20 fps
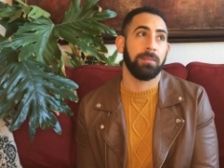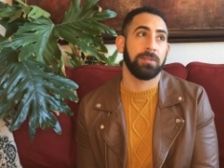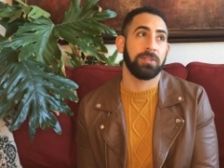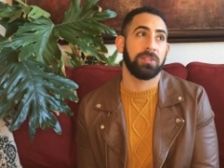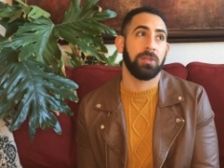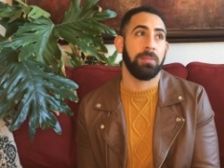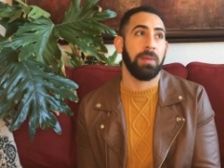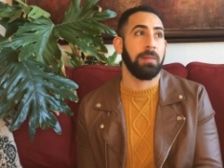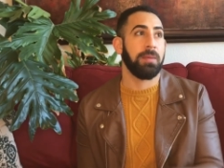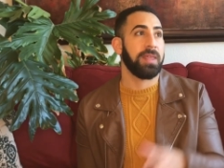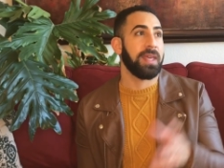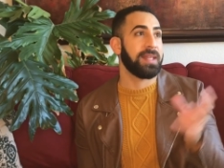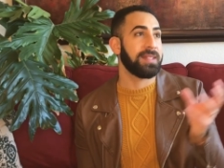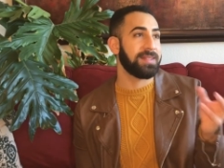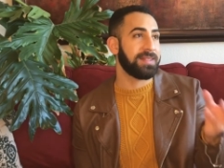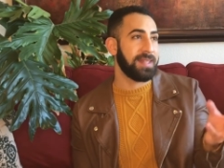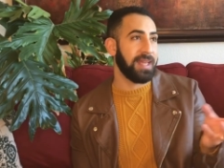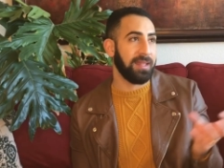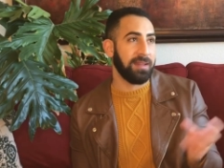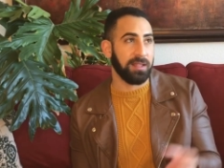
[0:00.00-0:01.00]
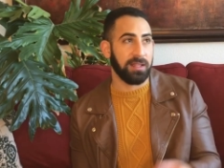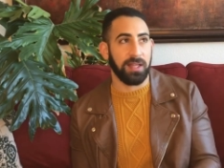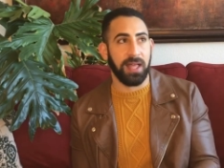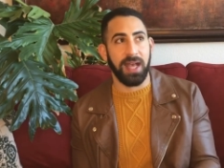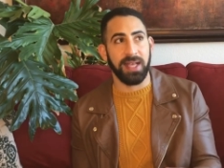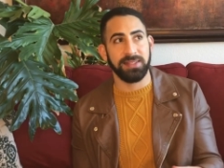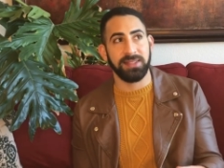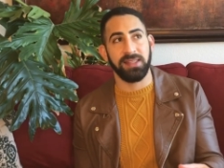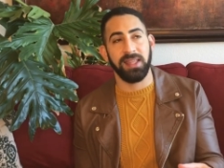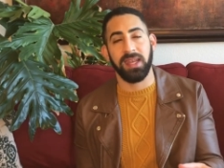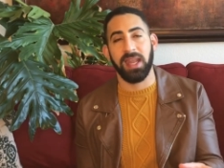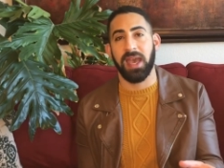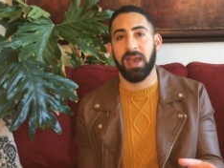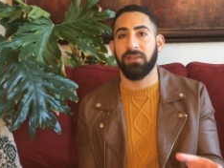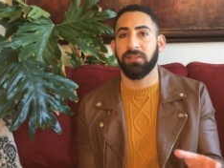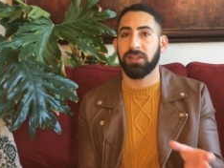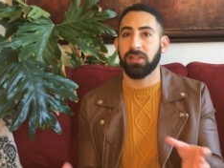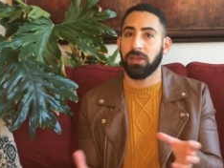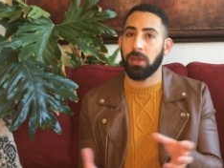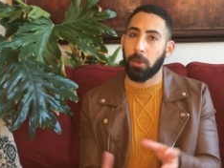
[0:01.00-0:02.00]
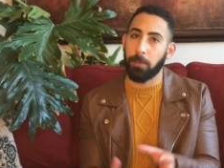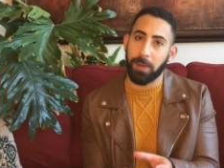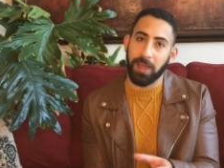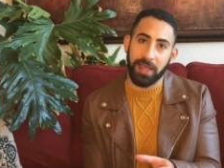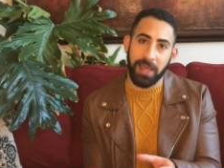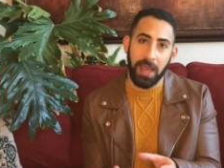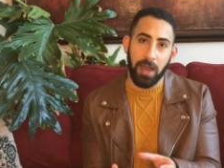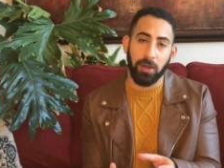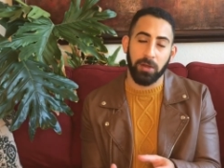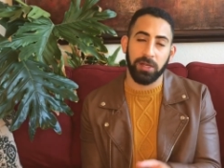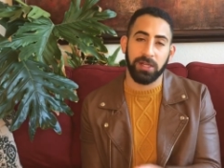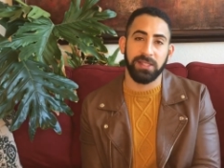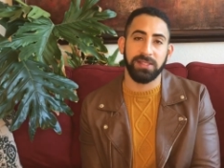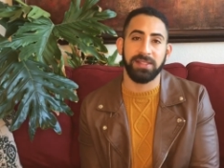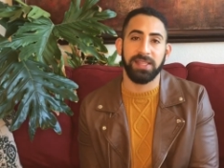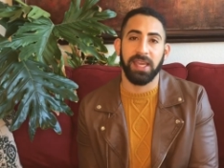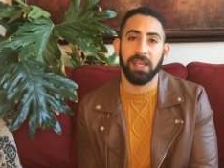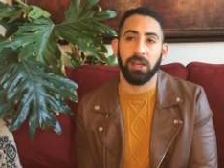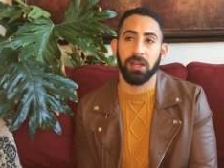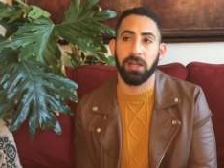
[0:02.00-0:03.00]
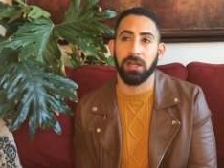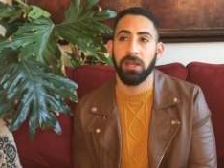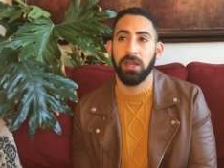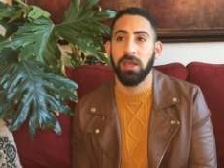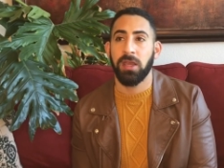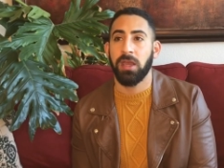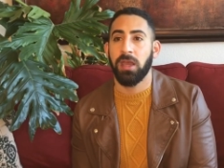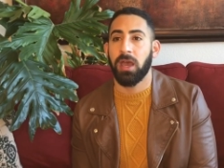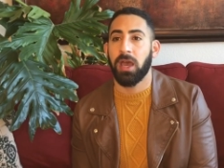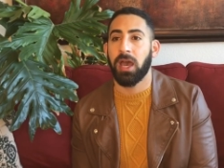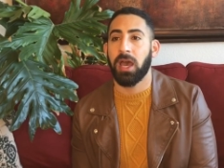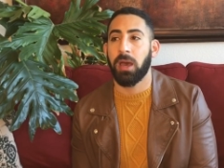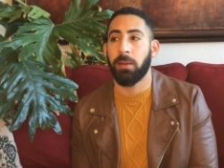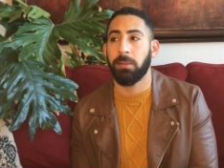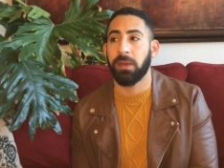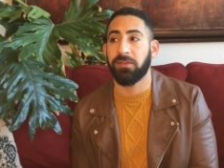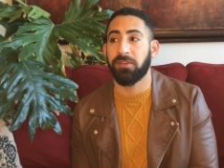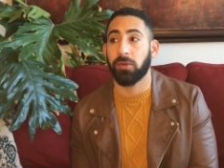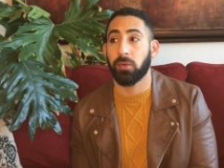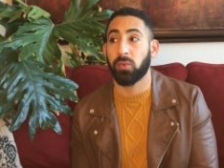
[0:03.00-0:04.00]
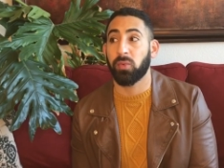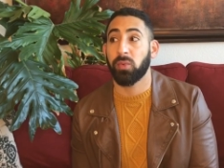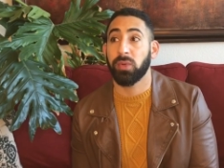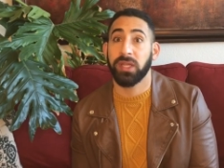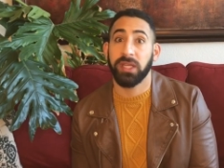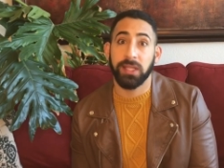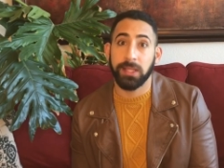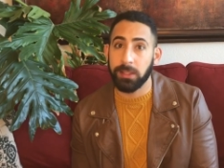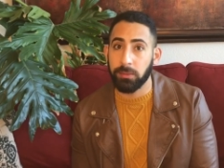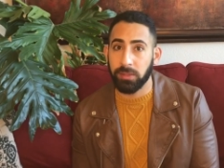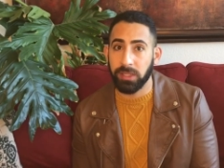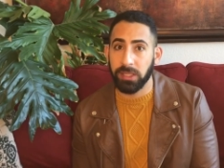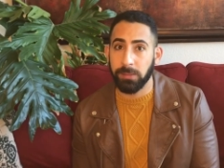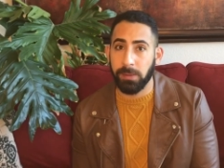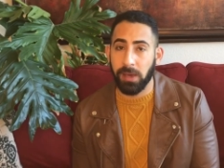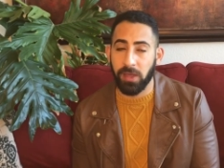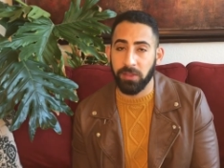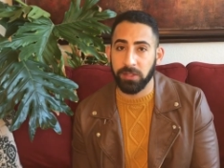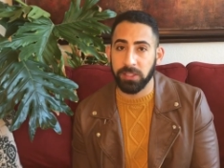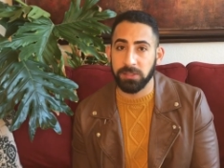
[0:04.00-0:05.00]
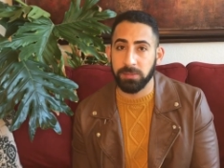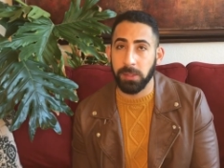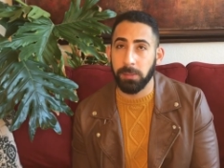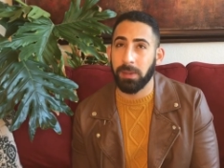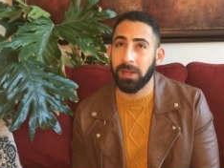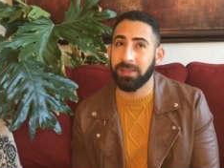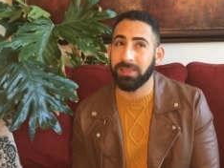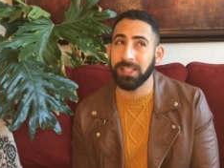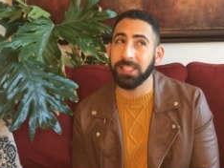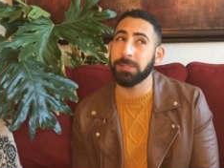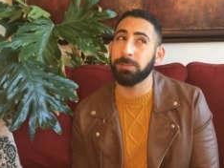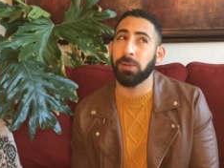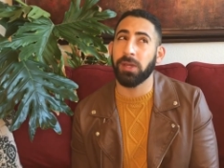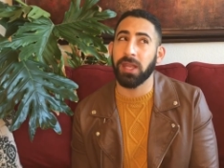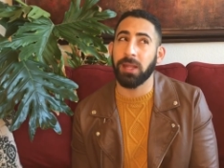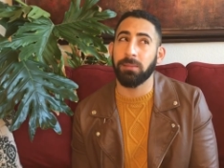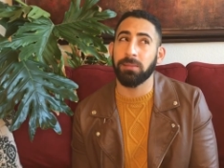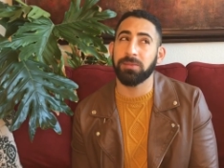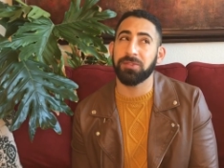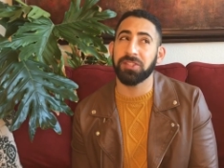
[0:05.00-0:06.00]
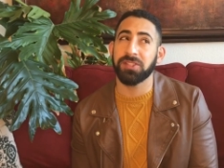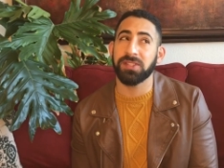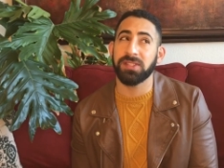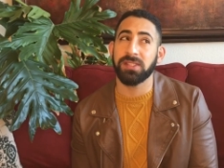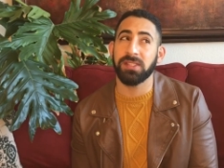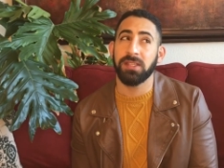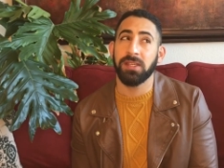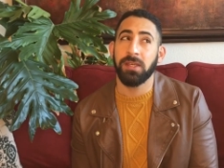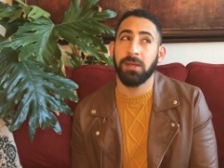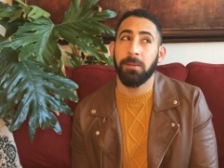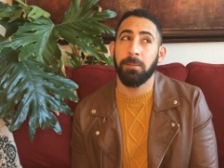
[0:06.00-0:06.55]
so maybe they can stay in the glass and then have an opaque outer container um, if it really, really bothers me. But at this point, I'm just